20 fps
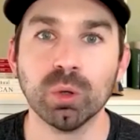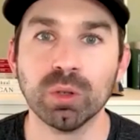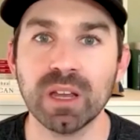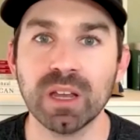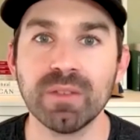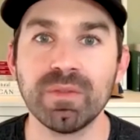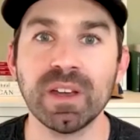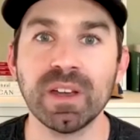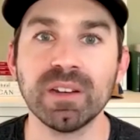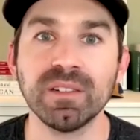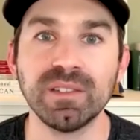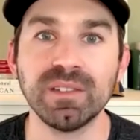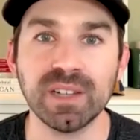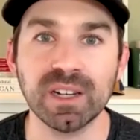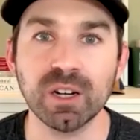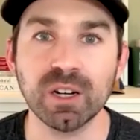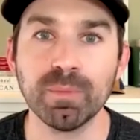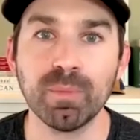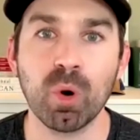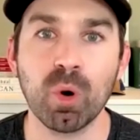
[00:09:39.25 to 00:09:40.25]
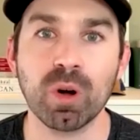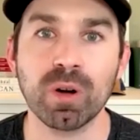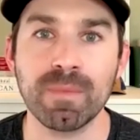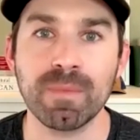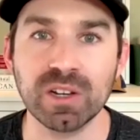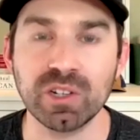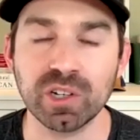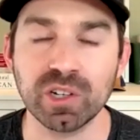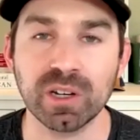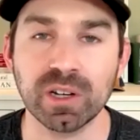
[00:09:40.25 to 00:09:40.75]
live in Dearborn,
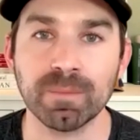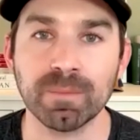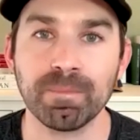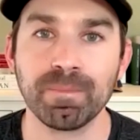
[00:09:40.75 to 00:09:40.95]
Michigan.